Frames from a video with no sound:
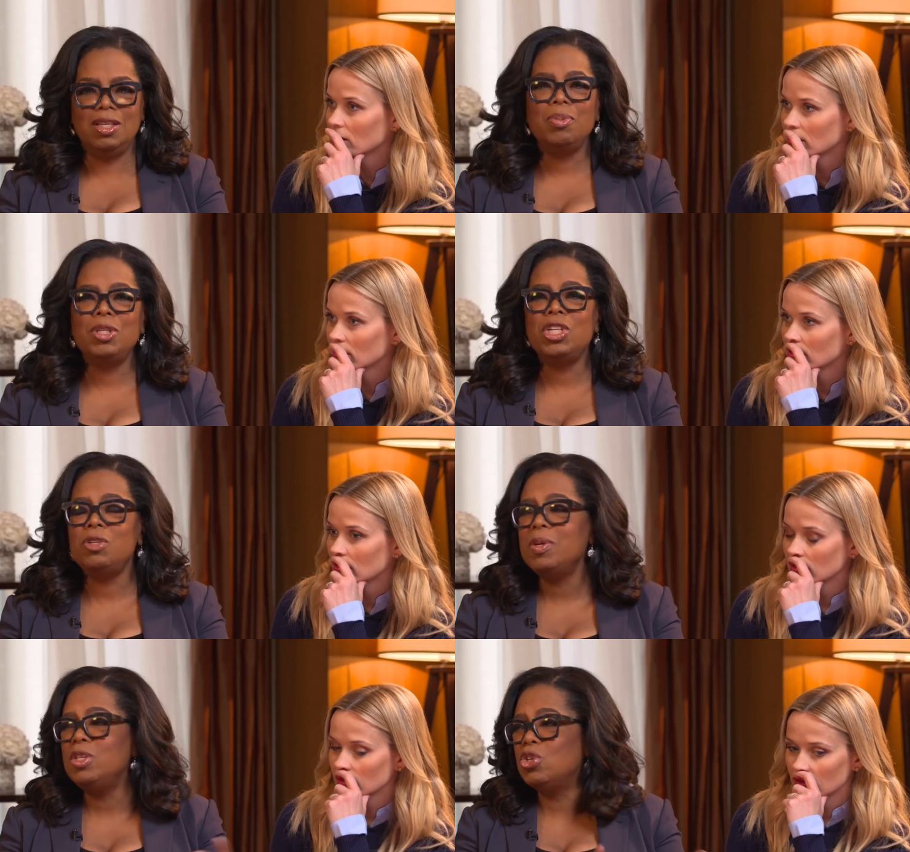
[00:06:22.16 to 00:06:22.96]
Speaker 1: No, but
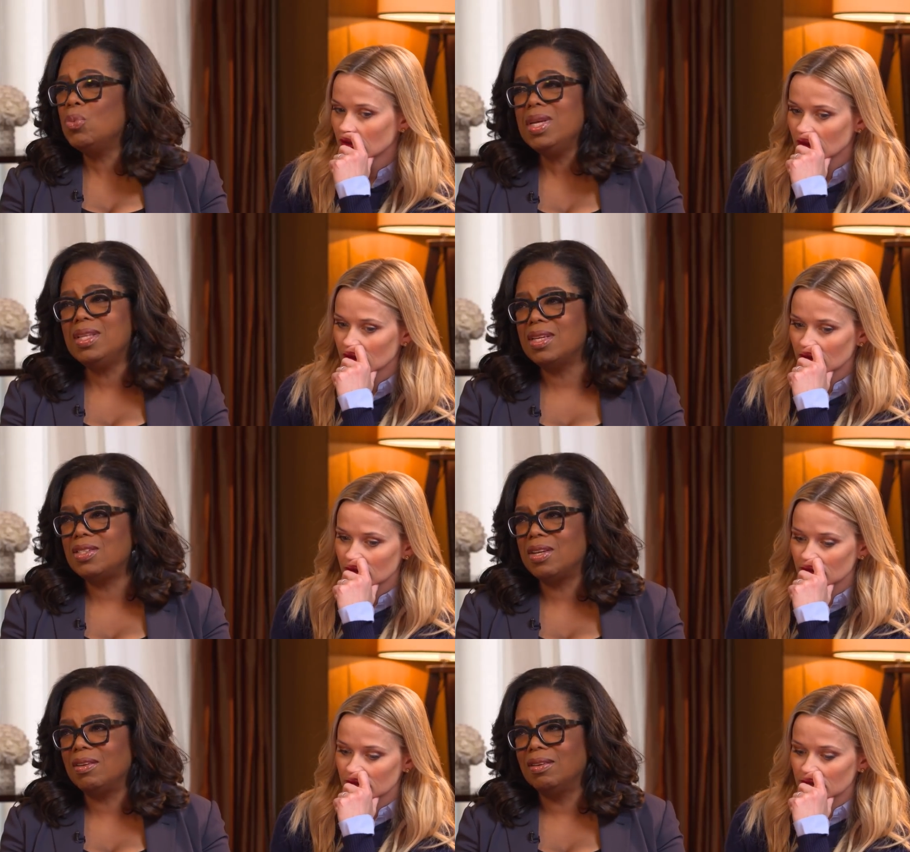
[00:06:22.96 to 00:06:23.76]
she's been doing
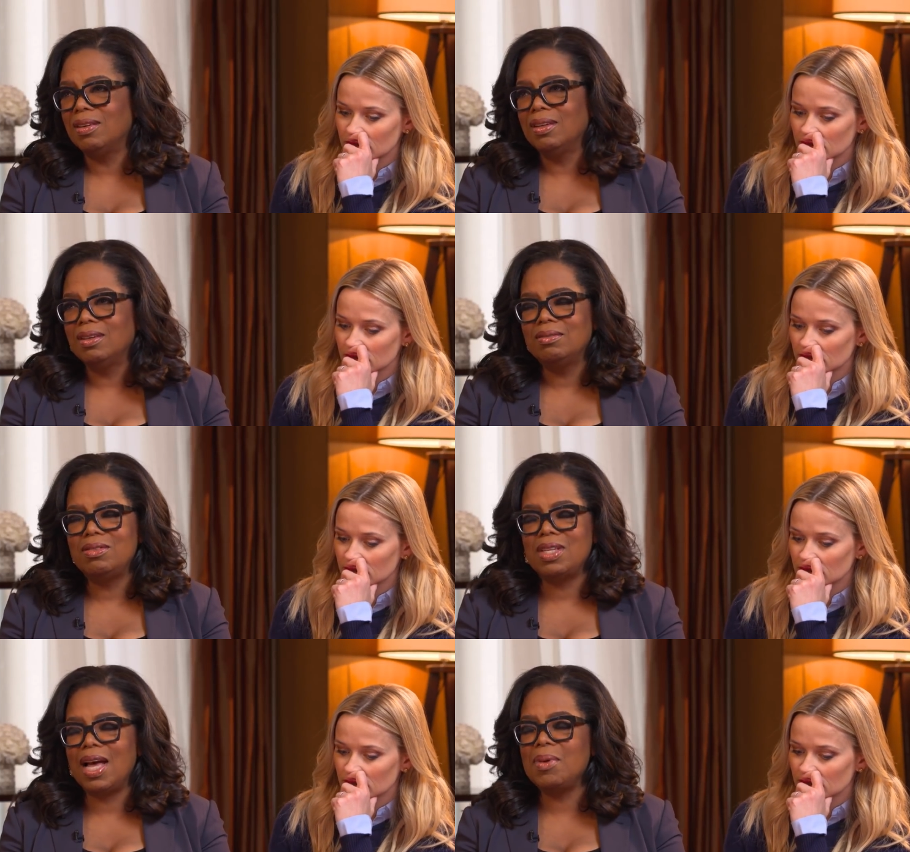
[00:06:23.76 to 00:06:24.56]
this. So,
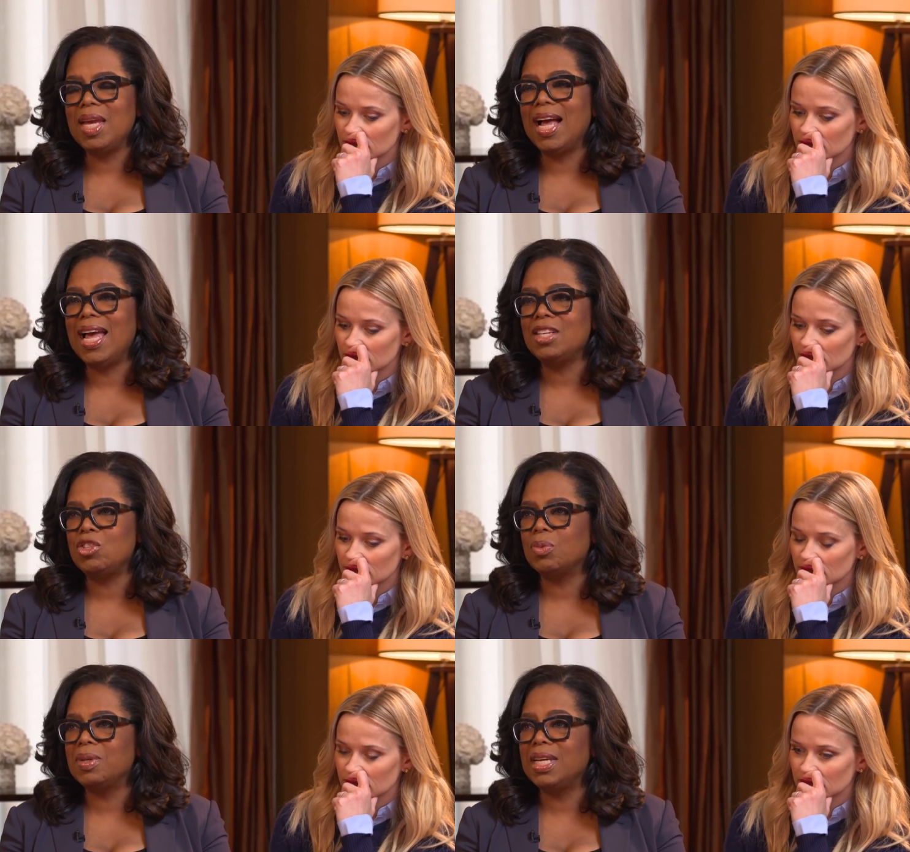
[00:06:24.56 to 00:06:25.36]
so, I mean, I
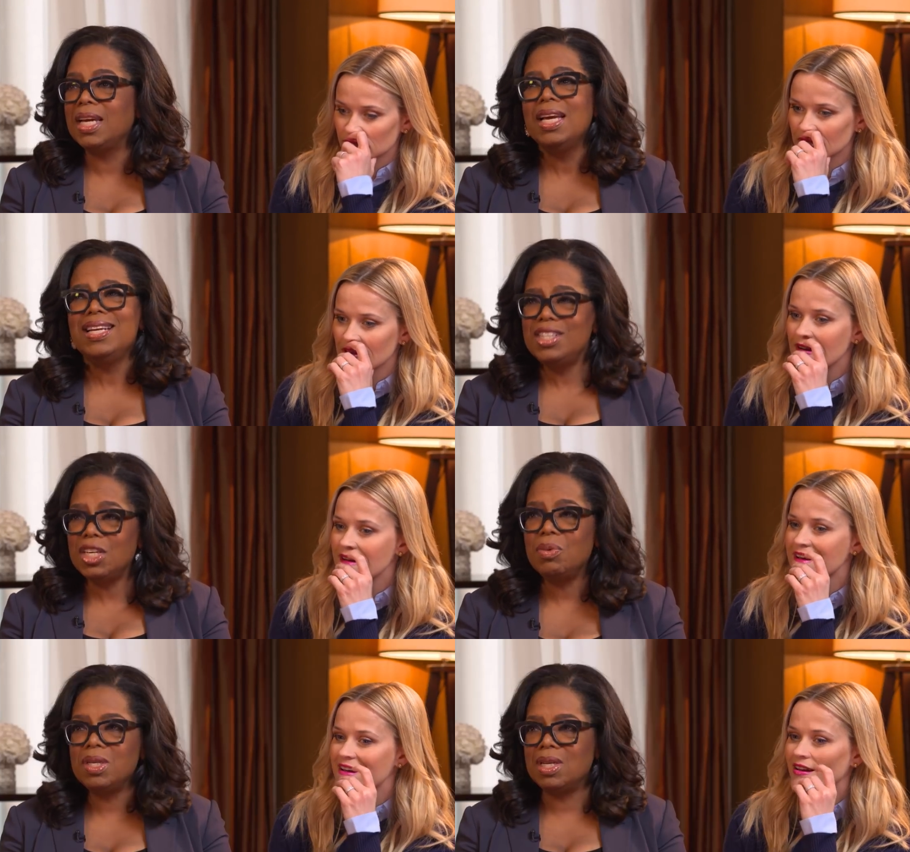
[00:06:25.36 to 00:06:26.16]
asked her one day,
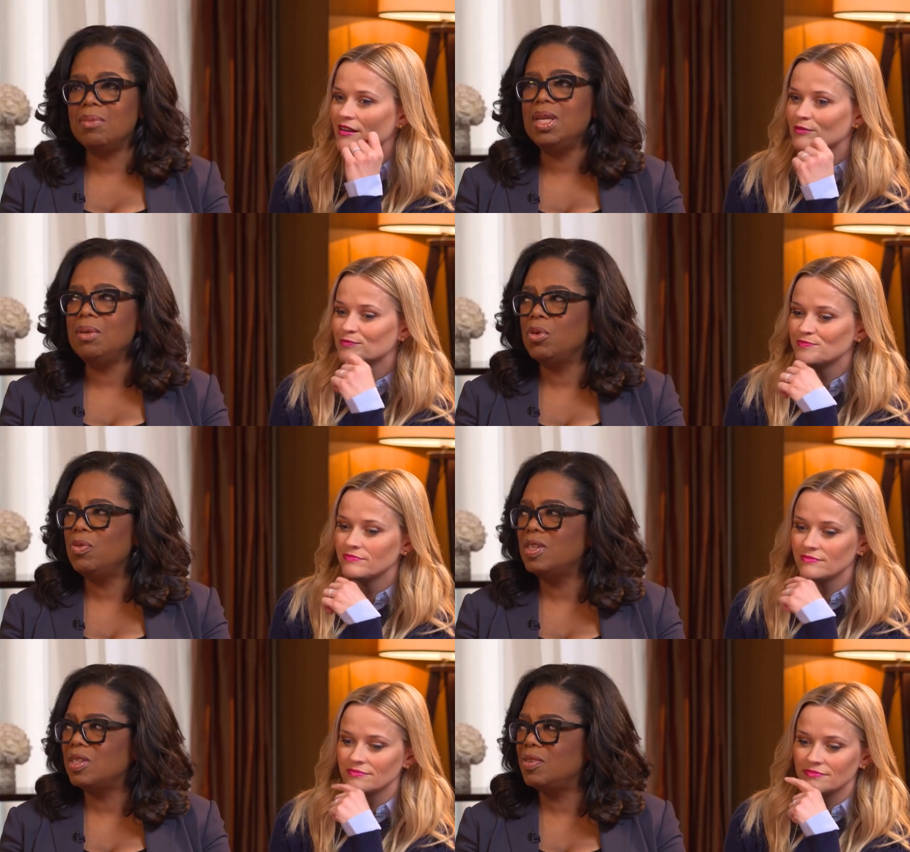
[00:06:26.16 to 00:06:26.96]
"Gee Reese, how many
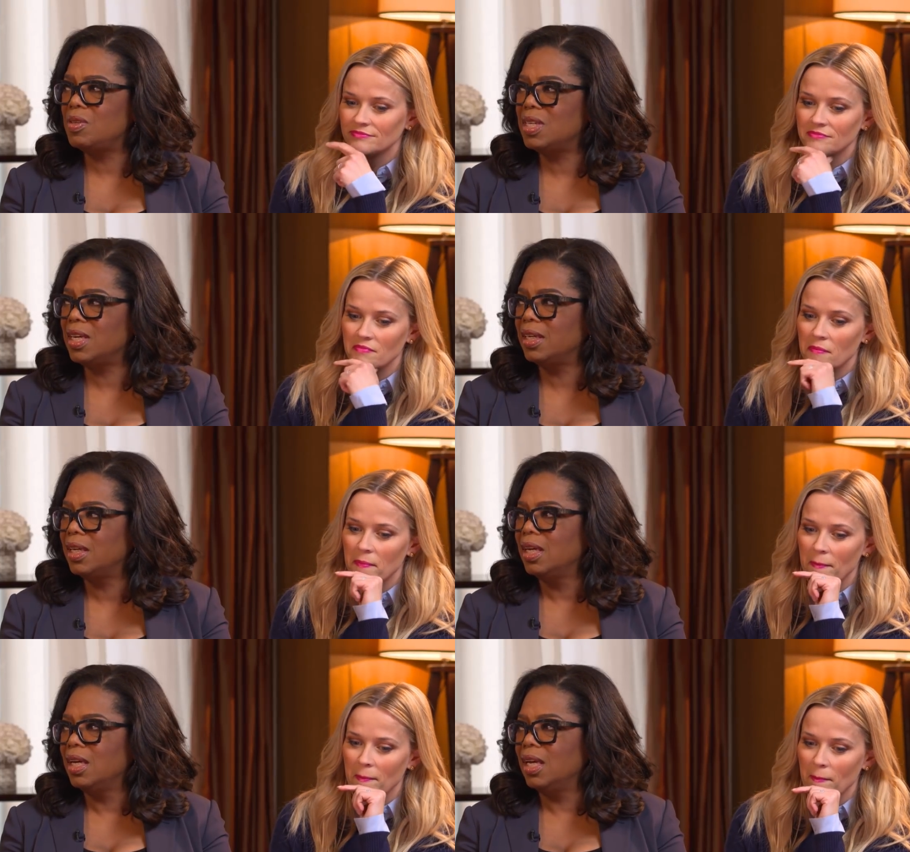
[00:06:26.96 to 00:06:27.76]
movies have you
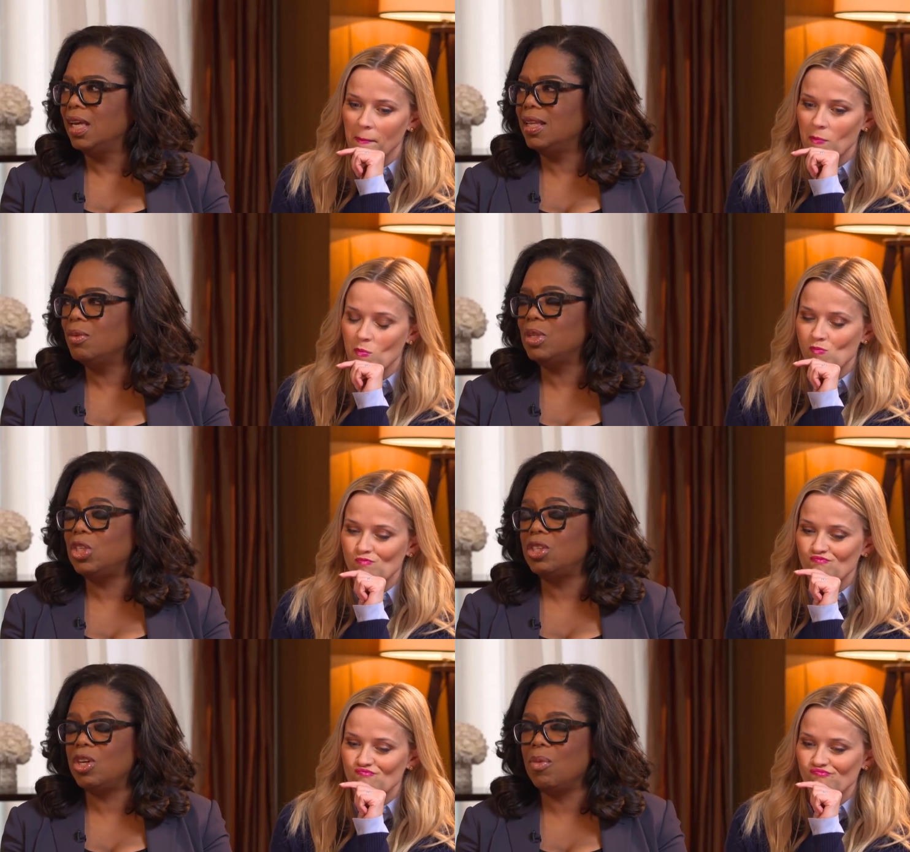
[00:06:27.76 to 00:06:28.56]
done?" And then
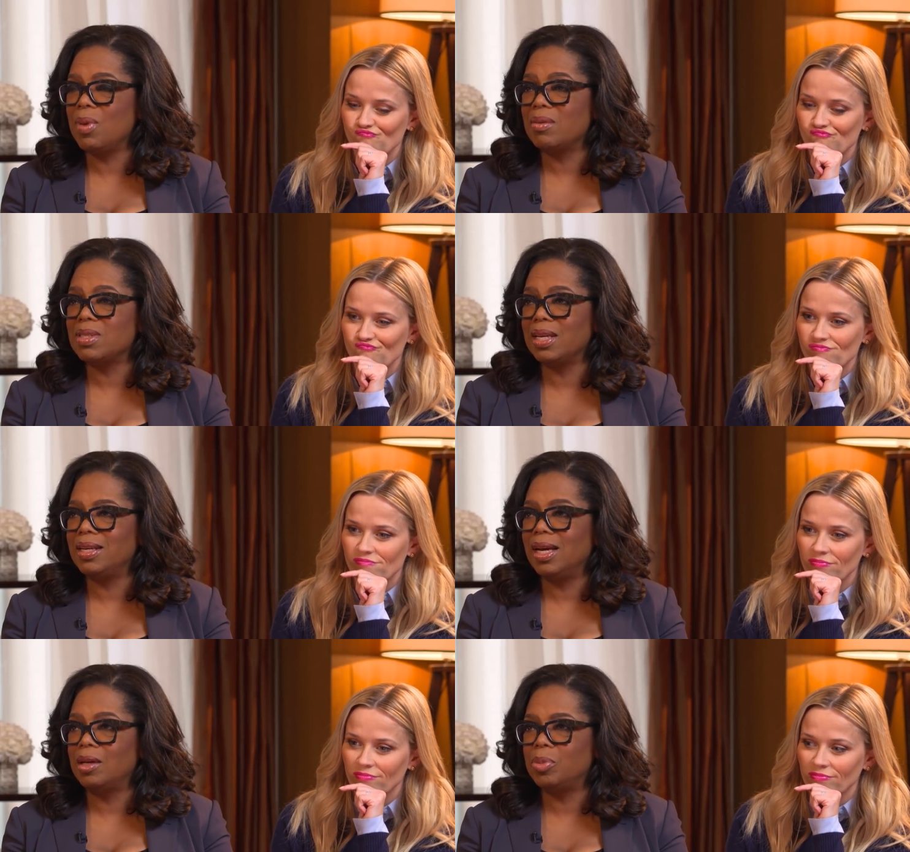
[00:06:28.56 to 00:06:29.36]
when she told me, I was
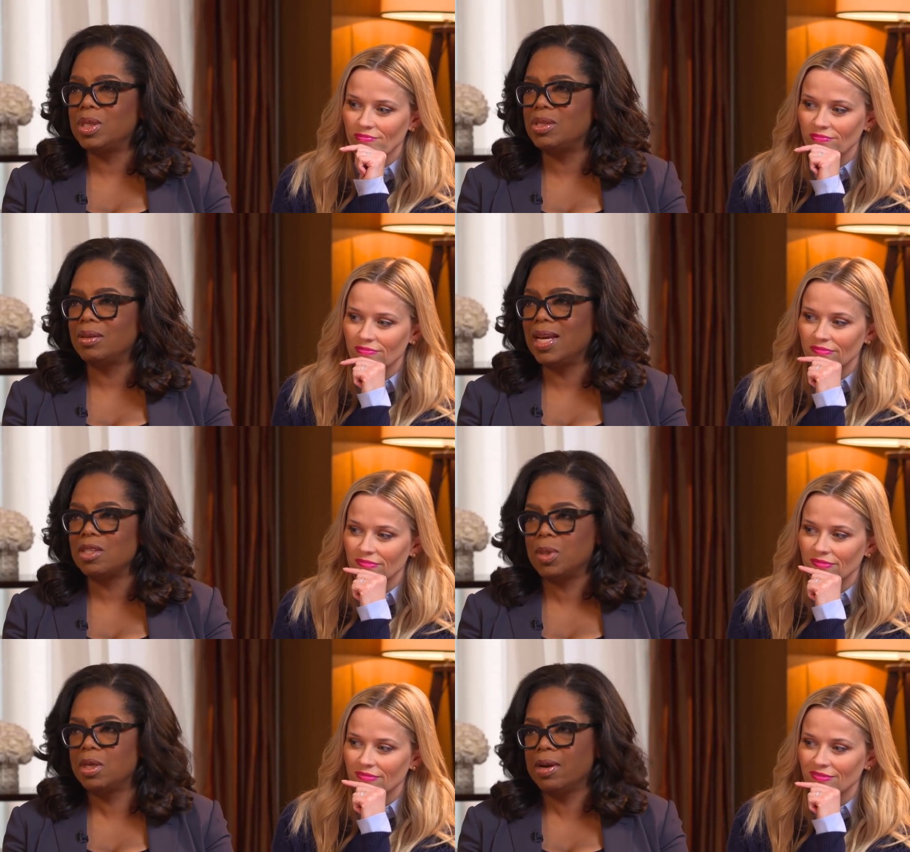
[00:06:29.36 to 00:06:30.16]
like, "God, please don't
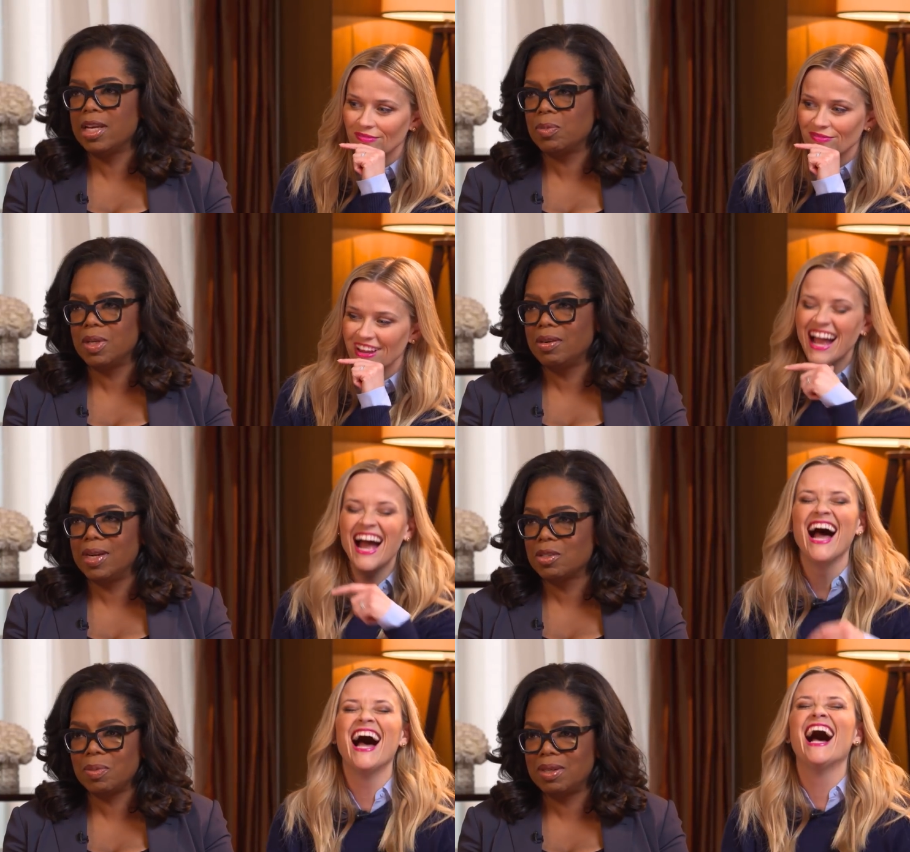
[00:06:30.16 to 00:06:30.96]
ask me. Don't ask me.
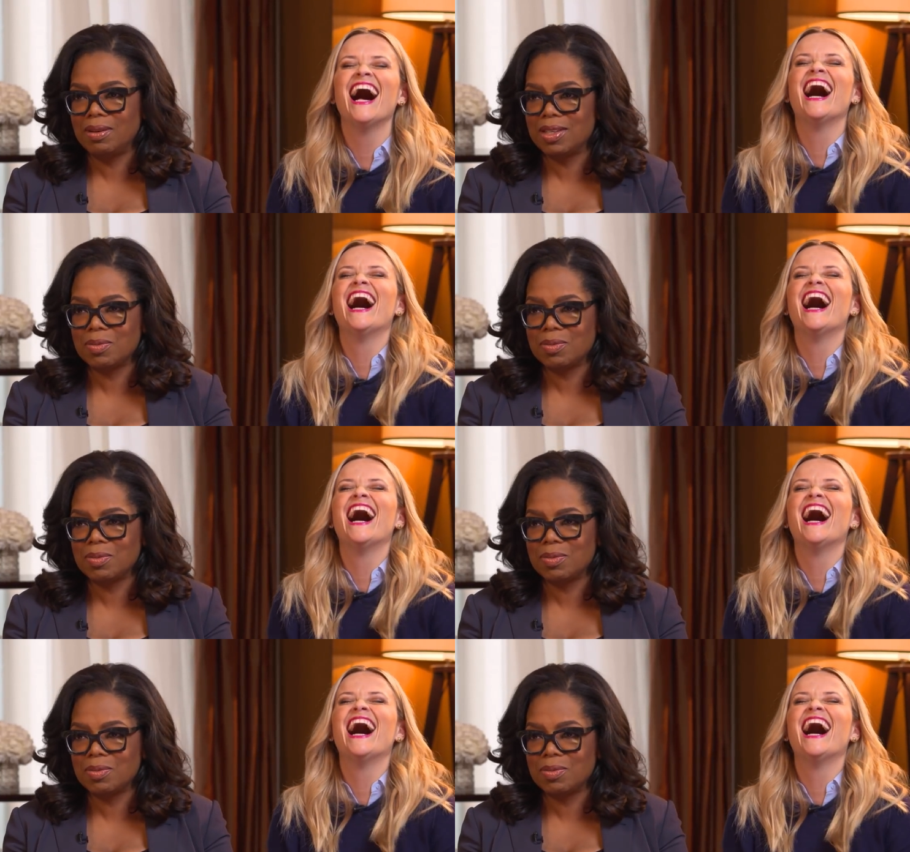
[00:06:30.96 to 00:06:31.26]
Don't ask me. Don't